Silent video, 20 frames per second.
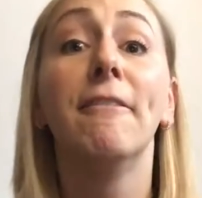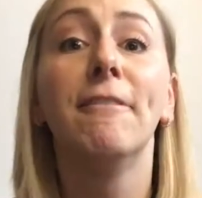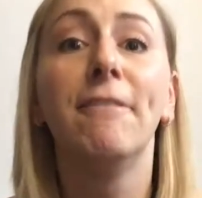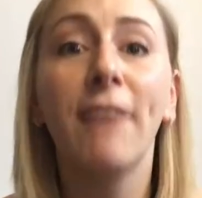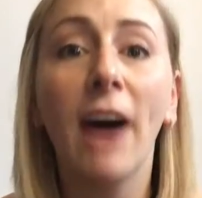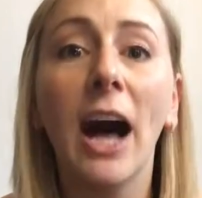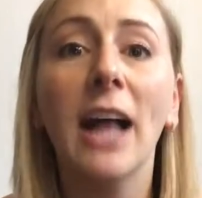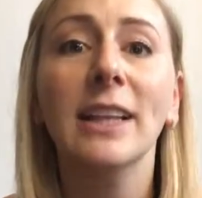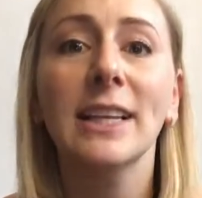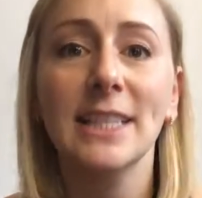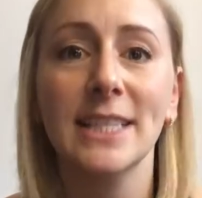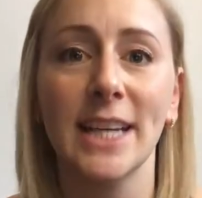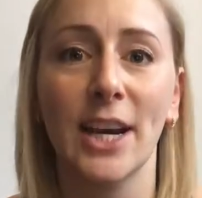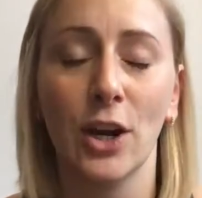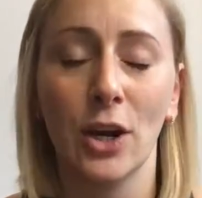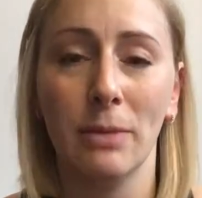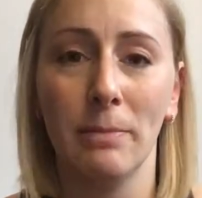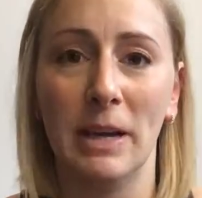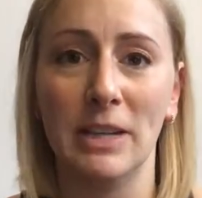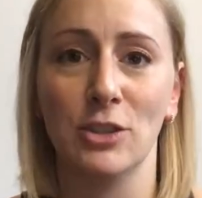
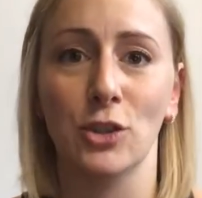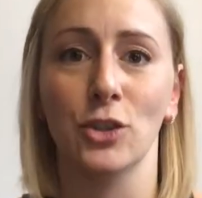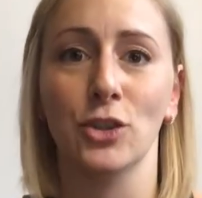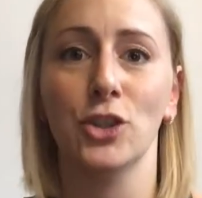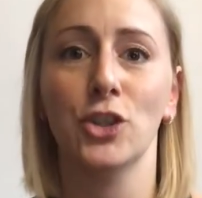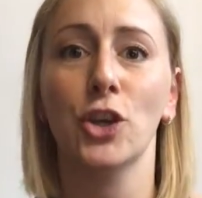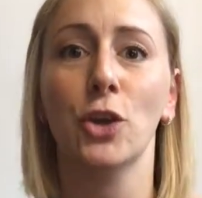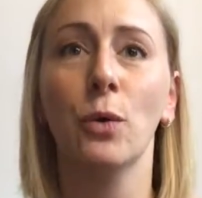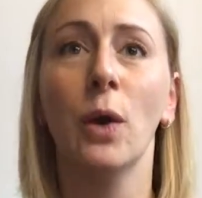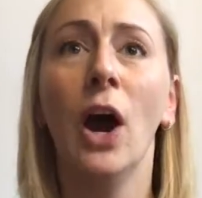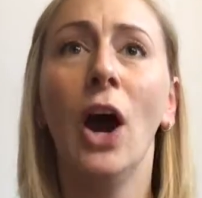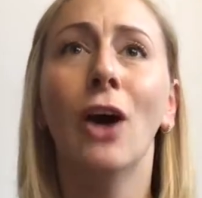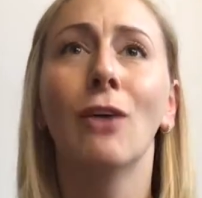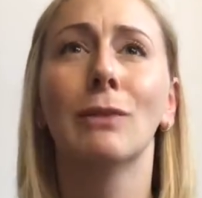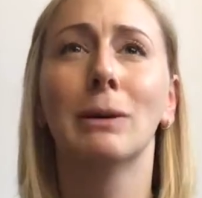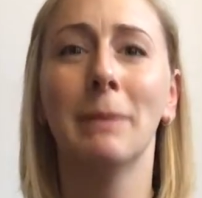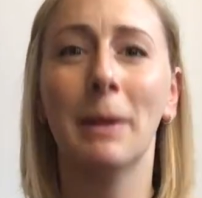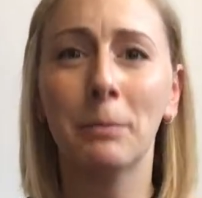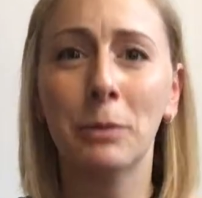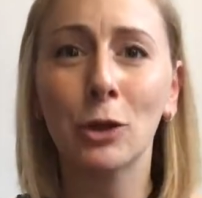voluntary muscles. So
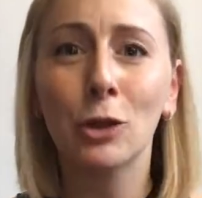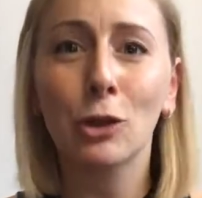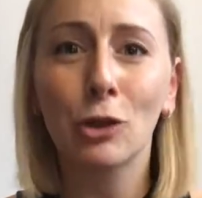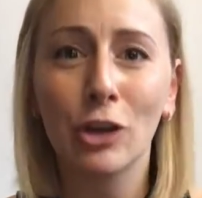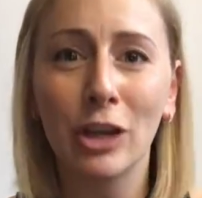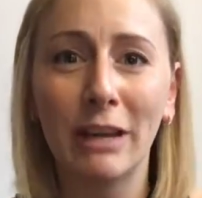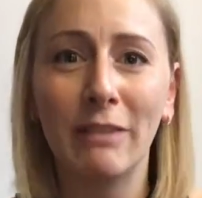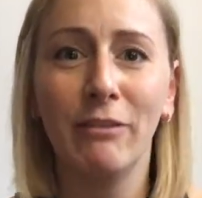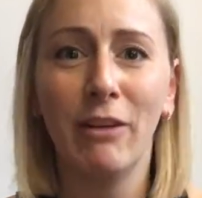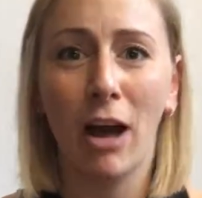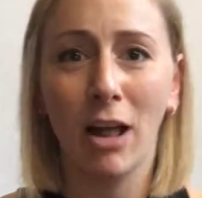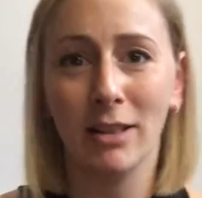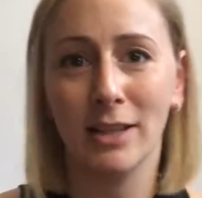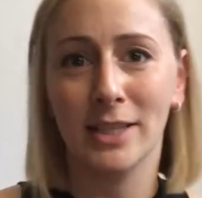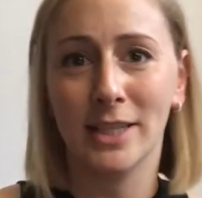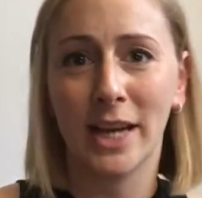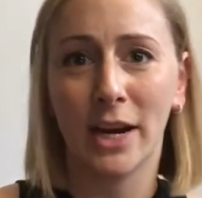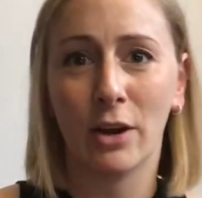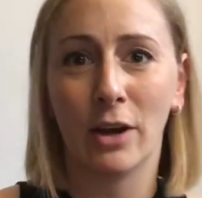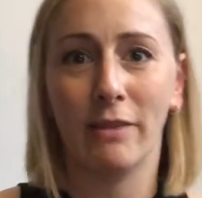remember learning
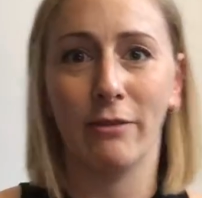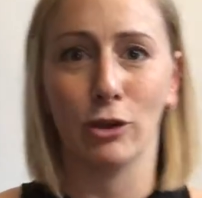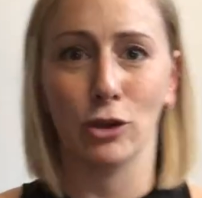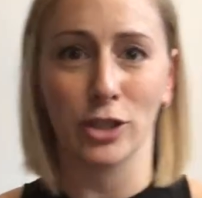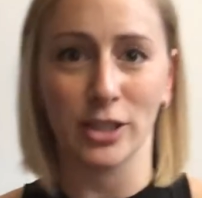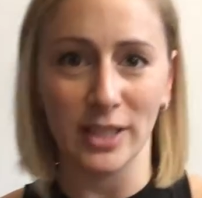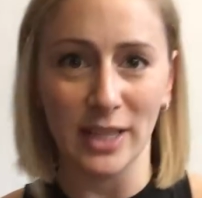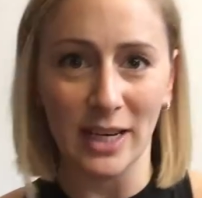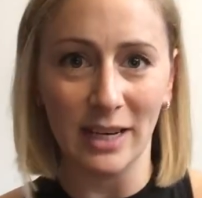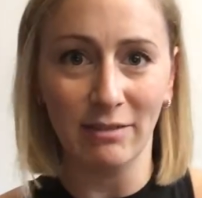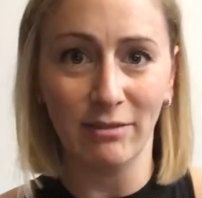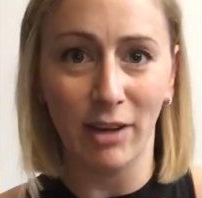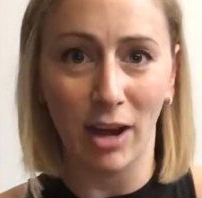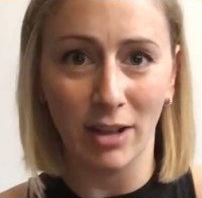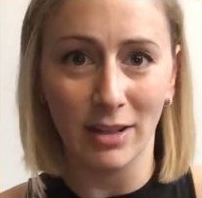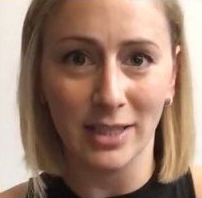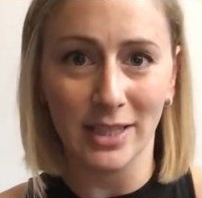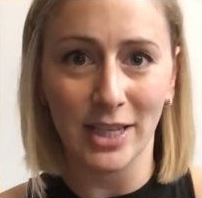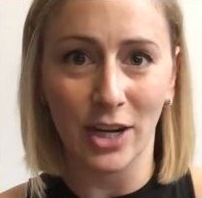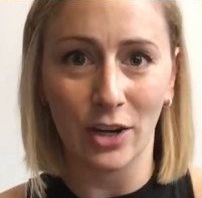voluntary versus
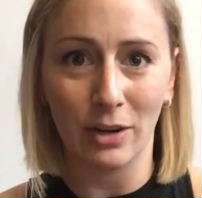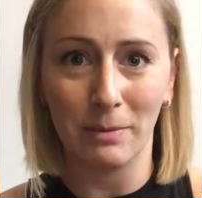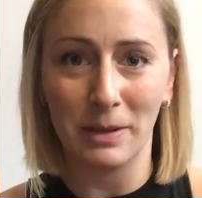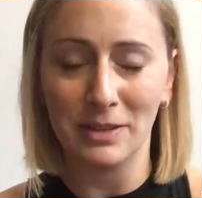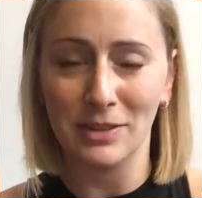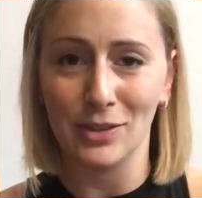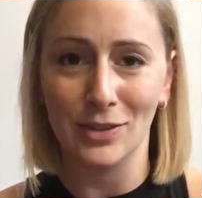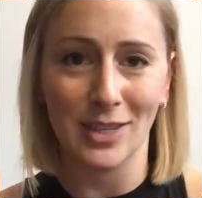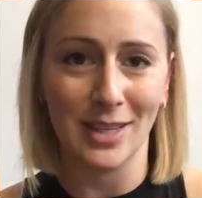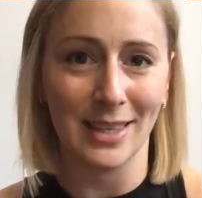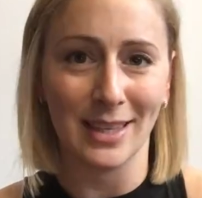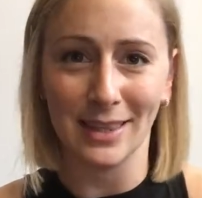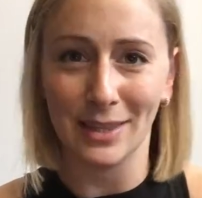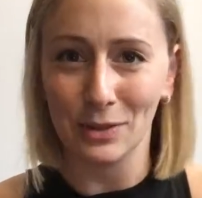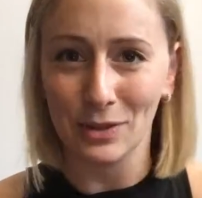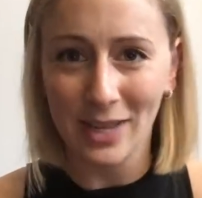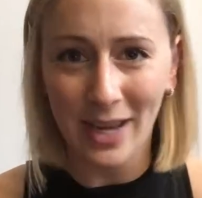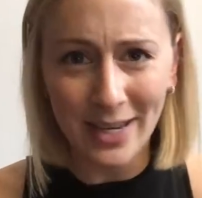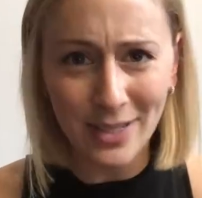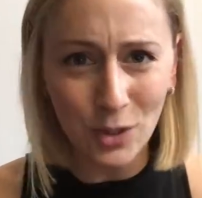involuntary muscles? I think
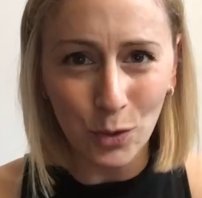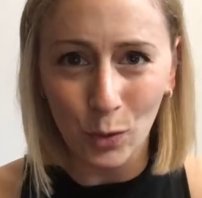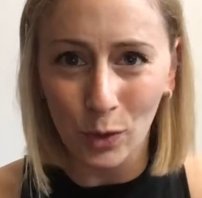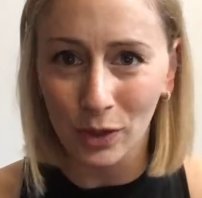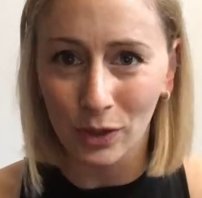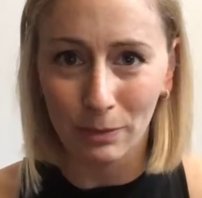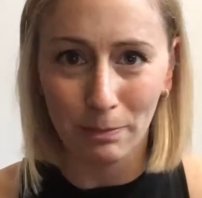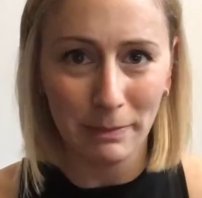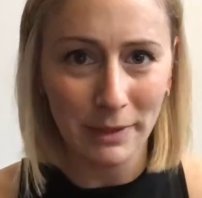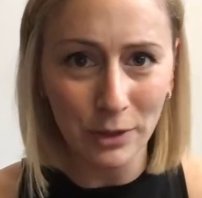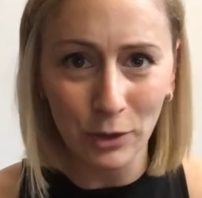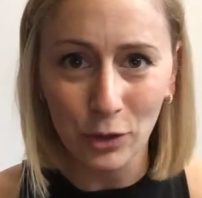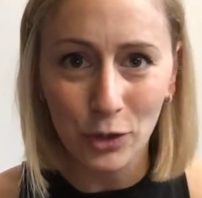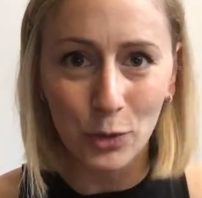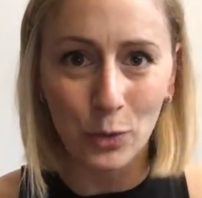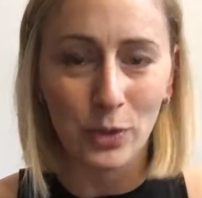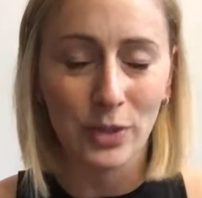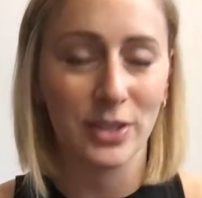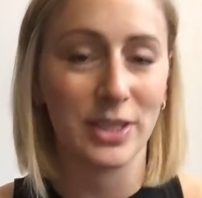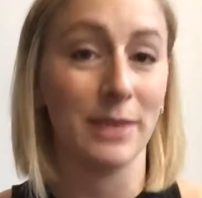that was high school or middle
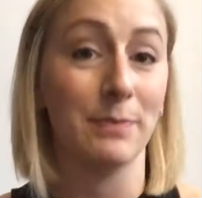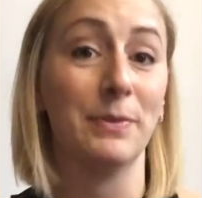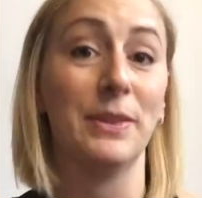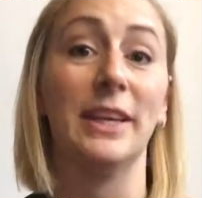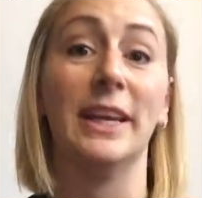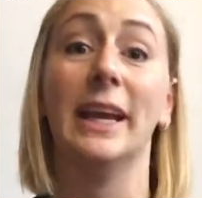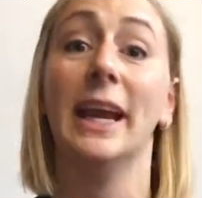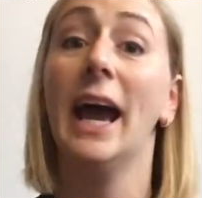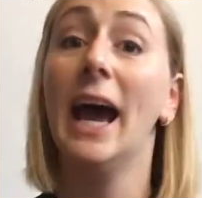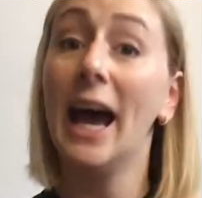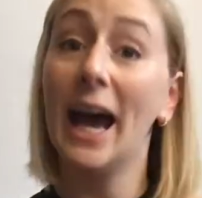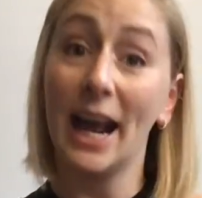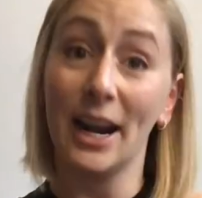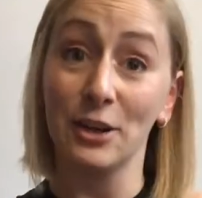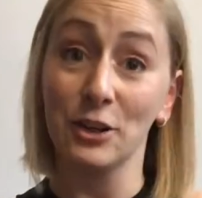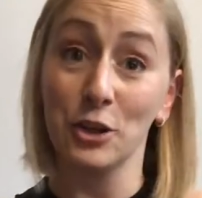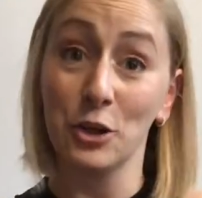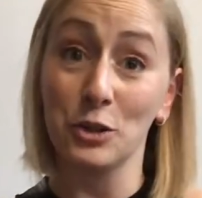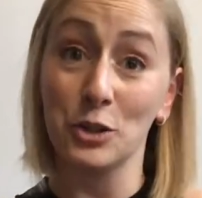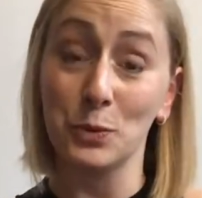school or something. I
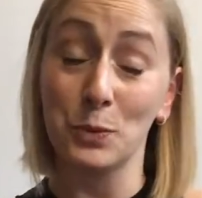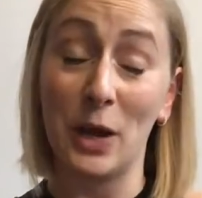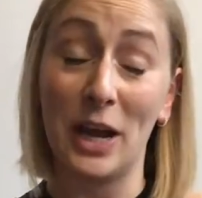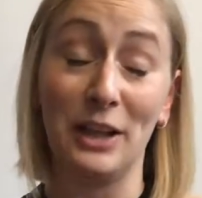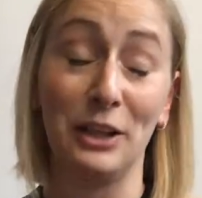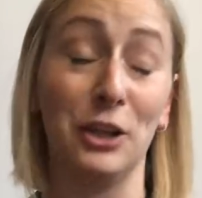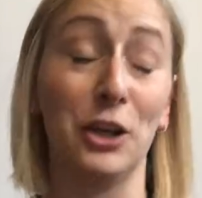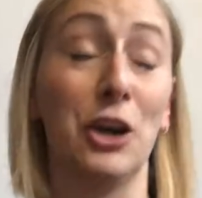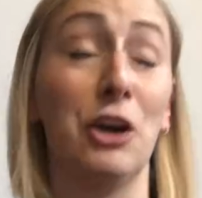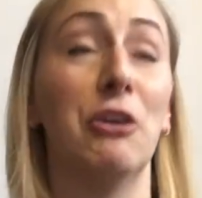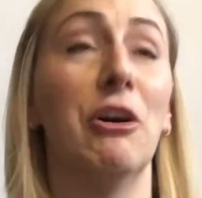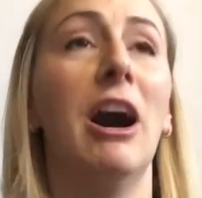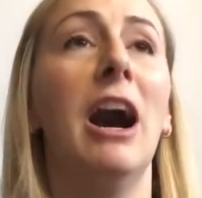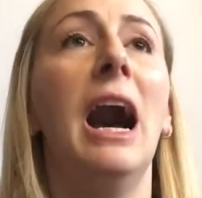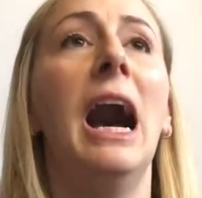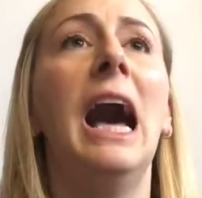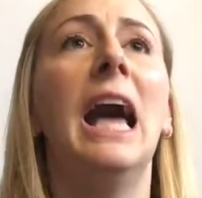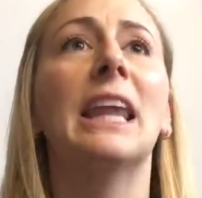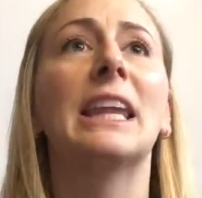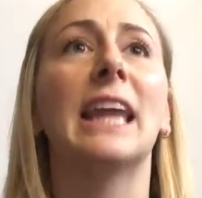don't know, it was a while ago.
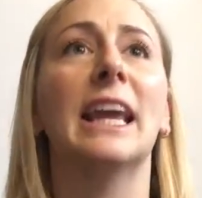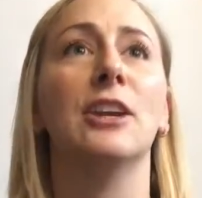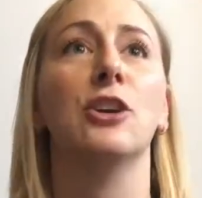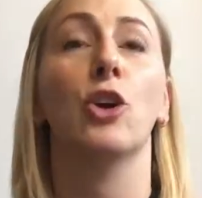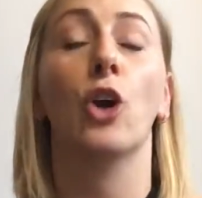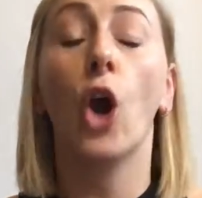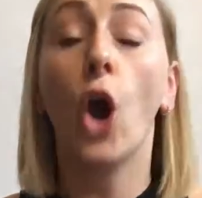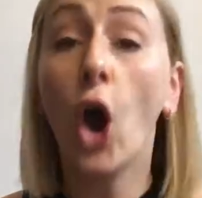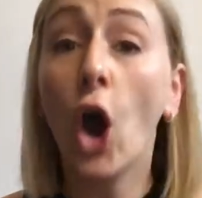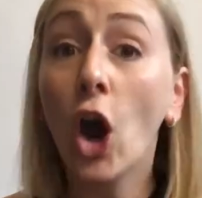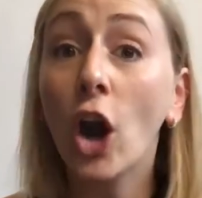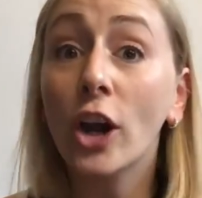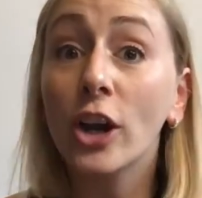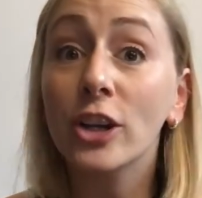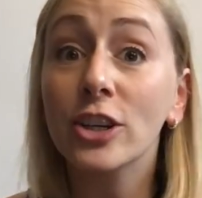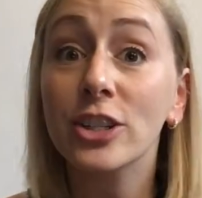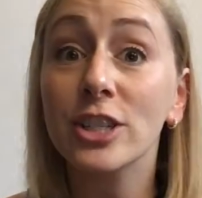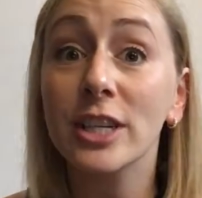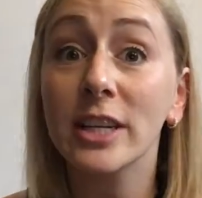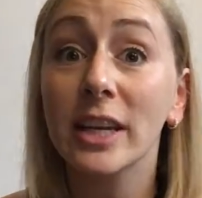Like your
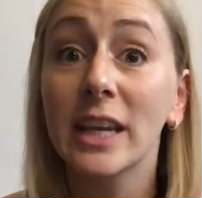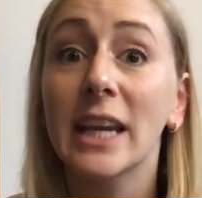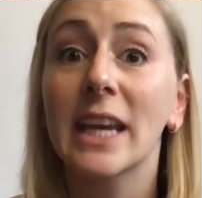heart